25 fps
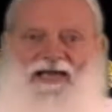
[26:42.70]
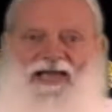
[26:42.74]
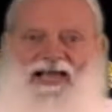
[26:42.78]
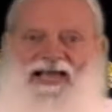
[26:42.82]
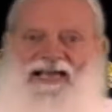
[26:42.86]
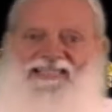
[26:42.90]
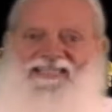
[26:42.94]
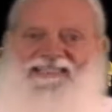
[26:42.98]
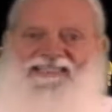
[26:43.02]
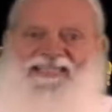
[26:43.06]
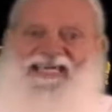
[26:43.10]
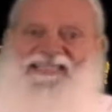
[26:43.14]

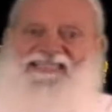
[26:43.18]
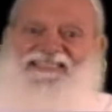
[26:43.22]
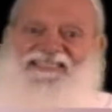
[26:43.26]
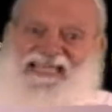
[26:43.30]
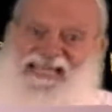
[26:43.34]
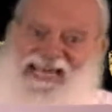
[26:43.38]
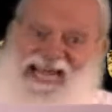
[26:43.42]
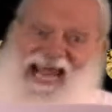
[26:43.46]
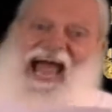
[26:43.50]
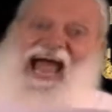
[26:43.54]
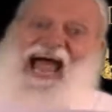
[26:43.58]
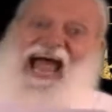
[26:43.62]
He says
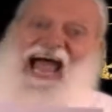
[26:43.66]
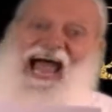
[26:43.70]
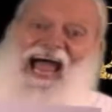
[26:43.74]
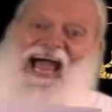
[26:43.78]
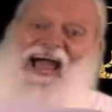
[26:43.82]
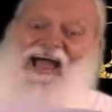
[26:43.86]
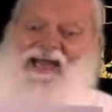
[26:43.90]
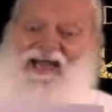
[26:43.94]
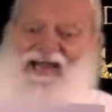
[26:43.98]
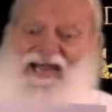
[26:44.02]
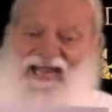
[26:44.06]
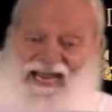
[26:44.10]
that I
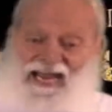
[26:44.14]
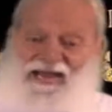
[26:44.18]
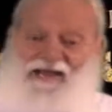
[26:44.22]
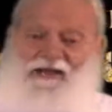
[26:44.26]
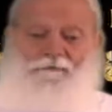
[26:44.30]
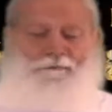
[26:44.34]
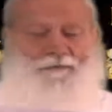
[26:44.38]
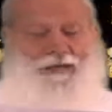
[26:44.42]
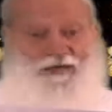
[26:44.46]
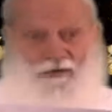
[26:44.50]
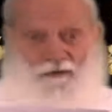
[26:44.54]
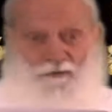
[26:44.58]

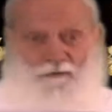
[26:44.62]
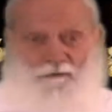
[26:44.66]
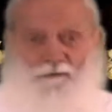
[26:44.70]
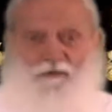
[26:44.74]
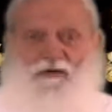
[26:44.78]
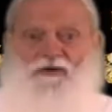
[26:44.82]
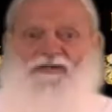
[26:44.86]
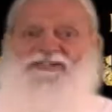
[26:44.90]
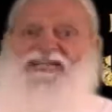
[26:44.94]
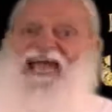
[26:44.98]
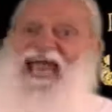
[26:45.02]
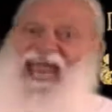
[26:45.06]
am, in other
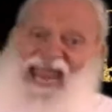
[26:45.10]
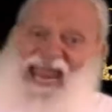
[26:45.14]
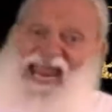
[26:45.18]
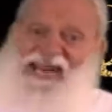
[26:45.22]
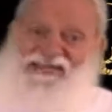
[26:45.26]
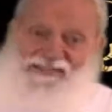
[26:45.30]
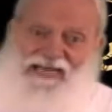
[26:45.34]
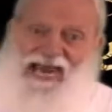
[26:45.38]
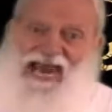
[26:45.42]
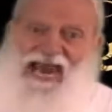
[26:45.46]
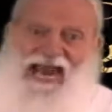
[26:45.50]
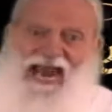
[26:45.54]
words,
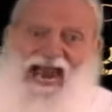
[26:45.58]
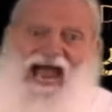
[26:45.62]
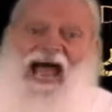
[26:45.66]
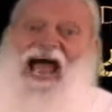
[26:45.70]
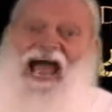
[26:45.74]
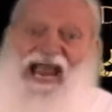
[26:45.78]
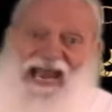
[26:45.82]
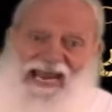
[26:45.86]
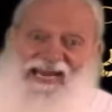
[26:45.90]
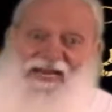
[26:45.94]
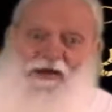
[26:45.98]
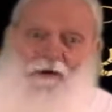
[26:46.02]
ah, yeah.
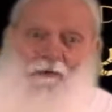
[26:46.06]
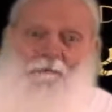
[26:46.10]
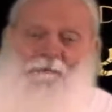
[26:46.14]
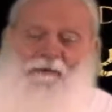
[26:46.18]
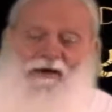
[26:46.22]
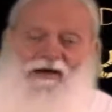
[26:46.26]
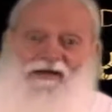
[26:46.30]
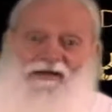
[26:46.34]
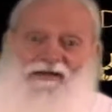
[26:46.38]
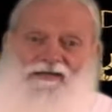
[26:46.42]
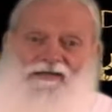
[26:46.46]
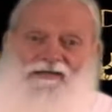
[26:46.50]
I am.
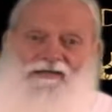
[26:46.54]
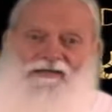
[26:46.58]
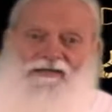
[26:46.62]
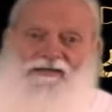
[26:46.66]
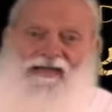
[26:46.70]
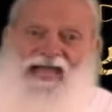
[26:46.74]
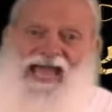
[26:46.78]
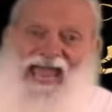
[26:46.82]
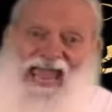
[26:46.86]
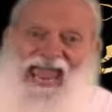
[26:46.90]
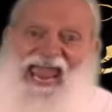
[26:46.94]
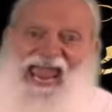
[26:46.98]

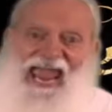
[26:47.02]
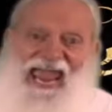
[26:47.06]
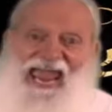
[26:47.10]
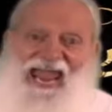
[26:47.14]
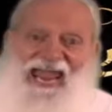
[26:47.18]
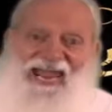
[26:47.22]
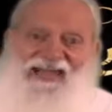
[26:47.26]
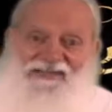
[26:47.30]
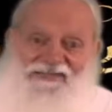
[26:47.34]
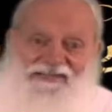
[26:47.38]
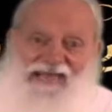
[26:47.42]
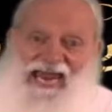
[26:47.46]

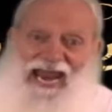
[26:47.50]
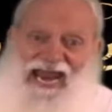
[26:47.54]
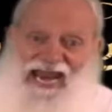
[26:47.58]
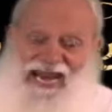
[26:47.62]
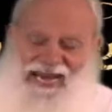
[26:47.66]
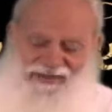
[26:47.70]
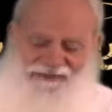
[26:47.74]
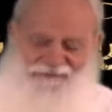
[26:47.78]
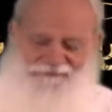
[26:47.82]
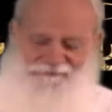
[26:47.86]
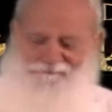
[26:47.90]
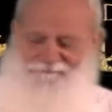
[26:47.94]
Ah,
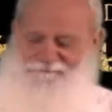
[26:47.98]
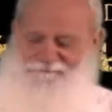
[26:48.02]
yeah.